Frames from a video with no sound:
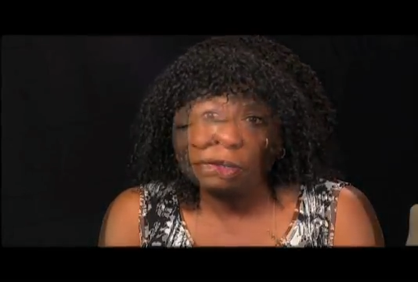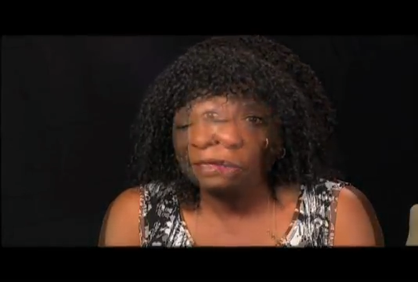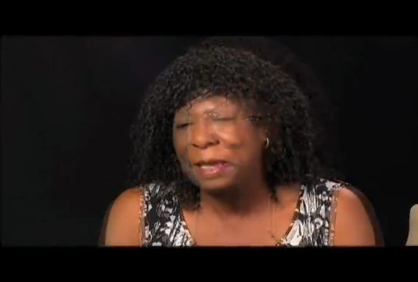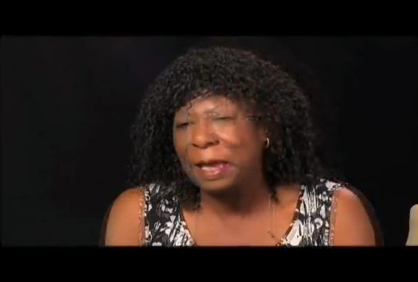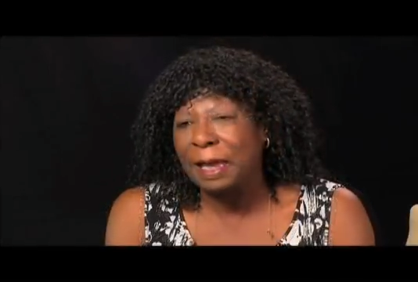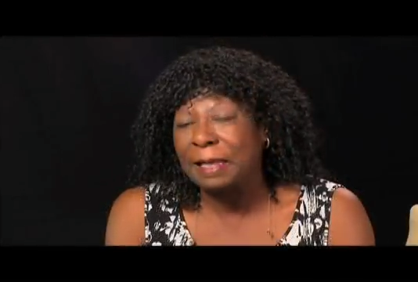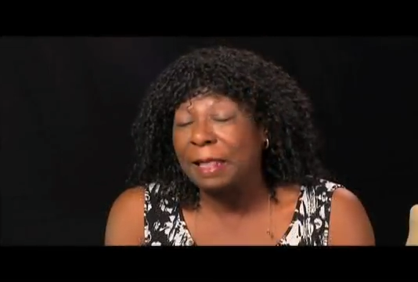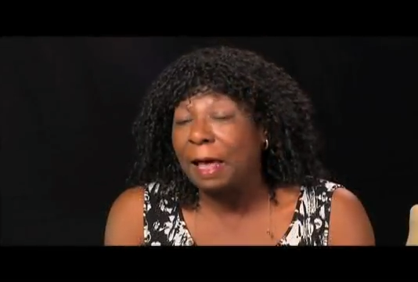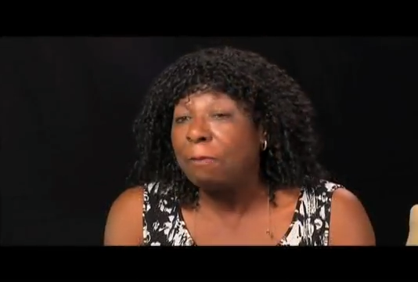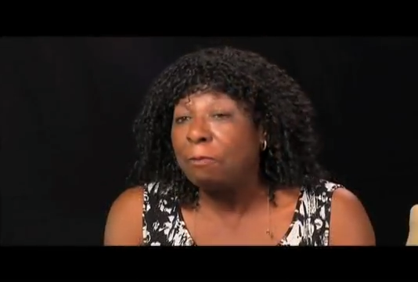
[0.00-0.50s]

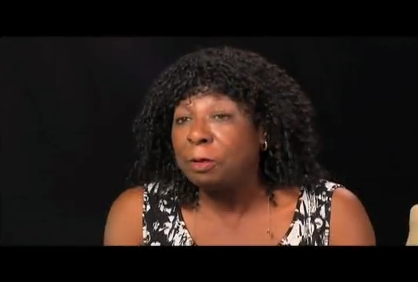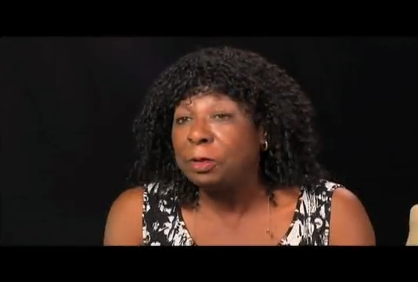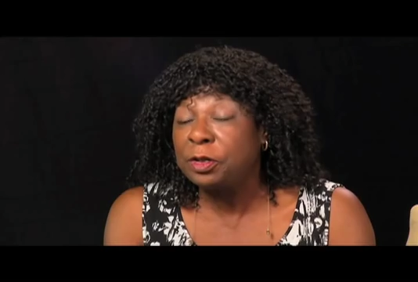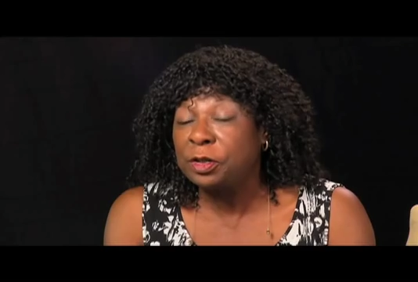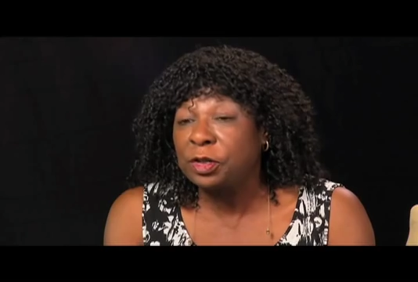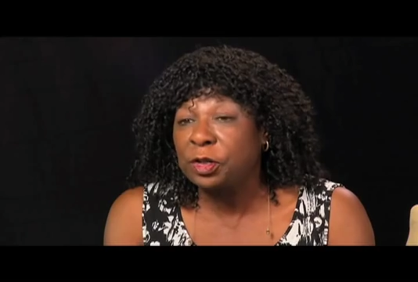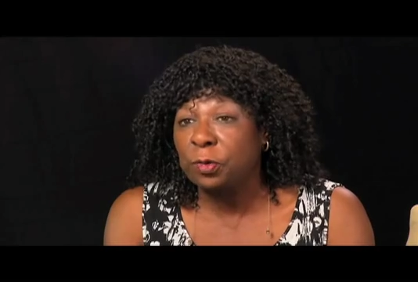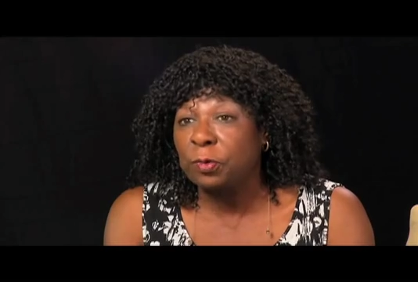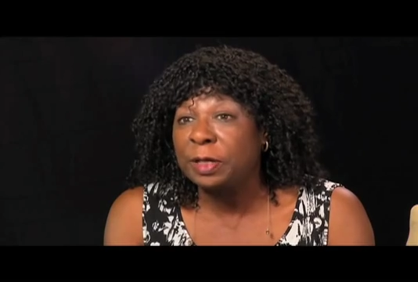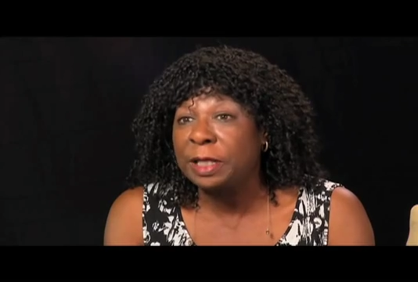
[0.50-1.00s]
So that
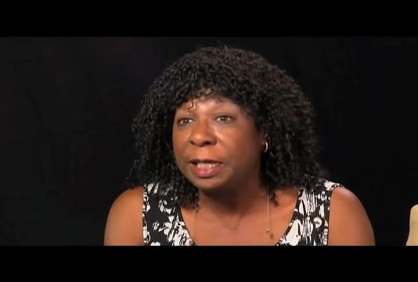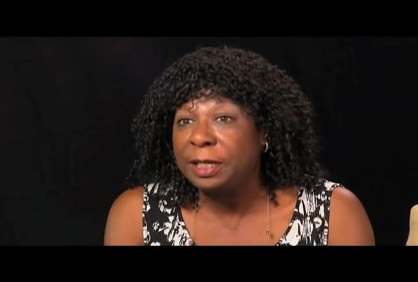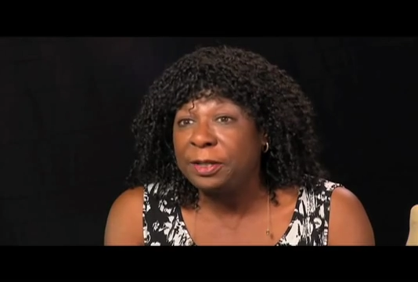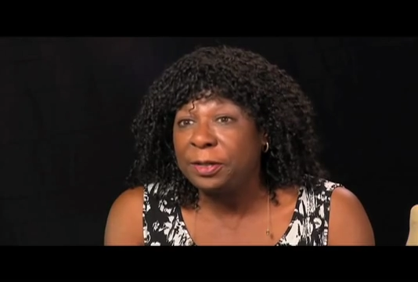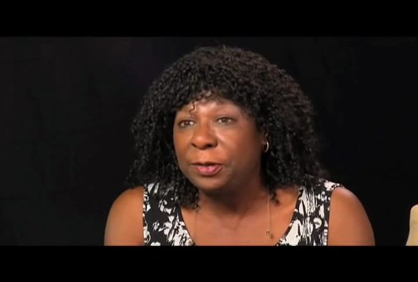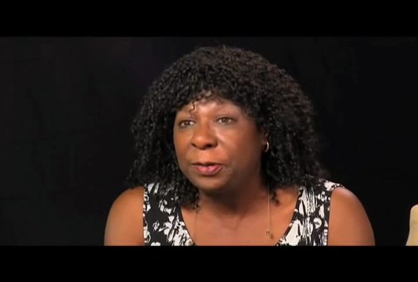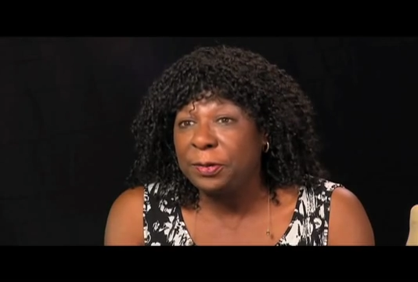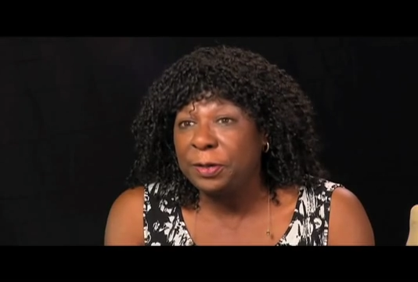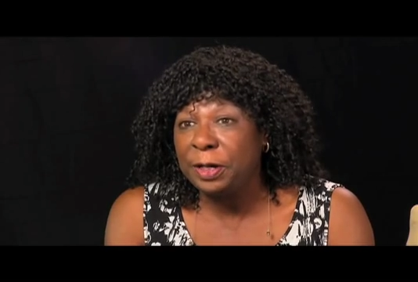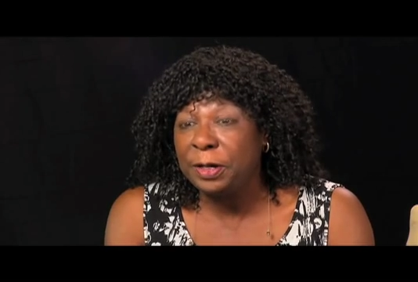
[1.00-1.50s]
was
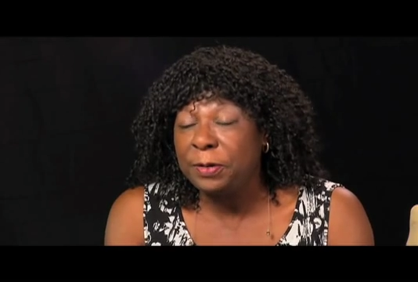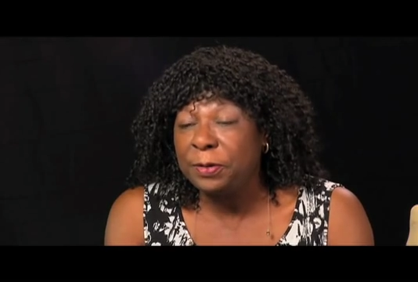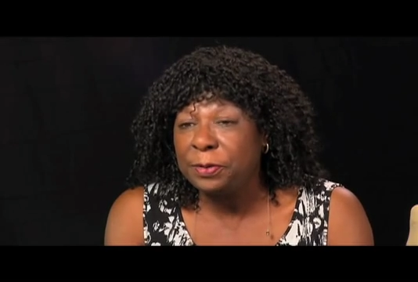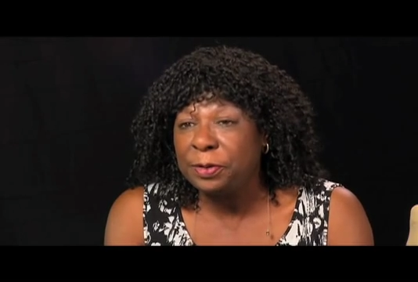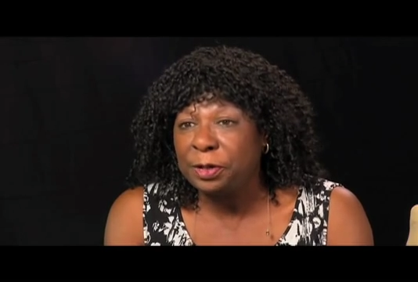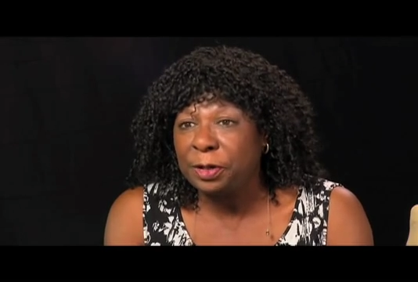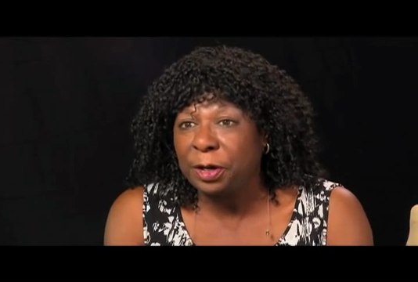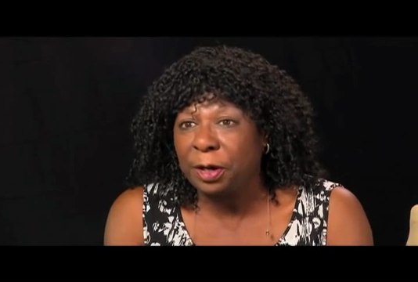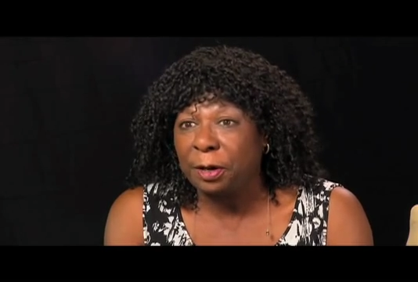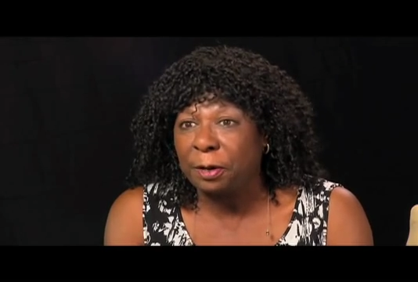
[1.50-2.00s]
22
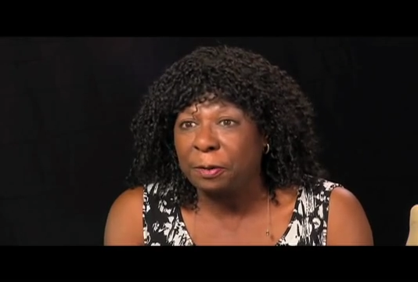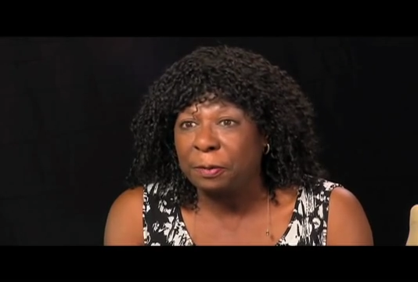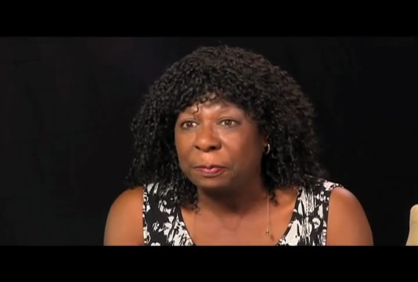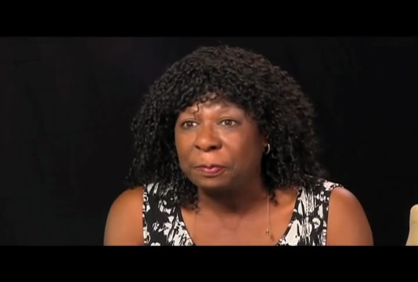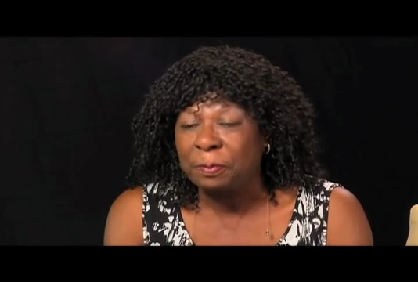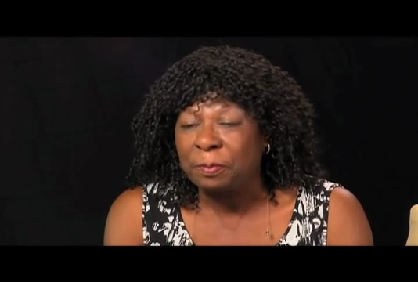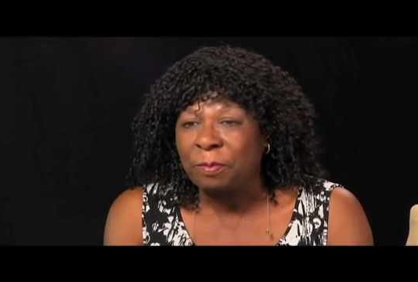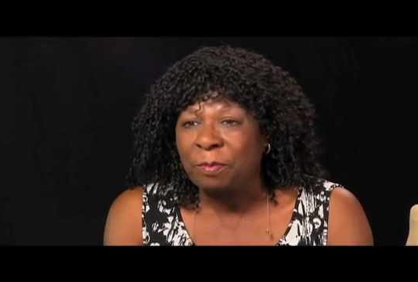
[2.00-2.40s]
years ago.